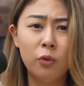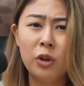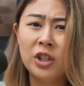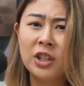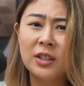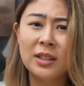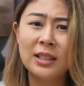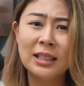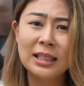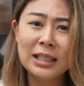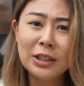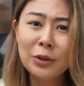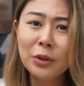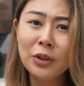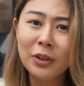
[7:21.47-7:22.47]
which is
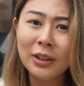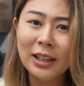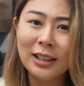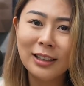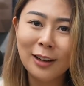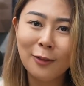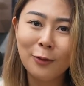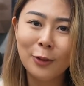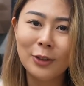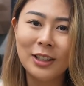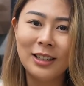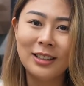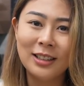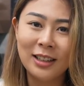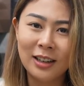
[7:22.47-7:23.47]
still not enough for
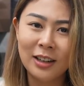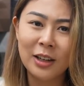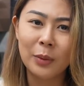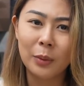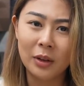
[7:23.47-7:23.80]
the entire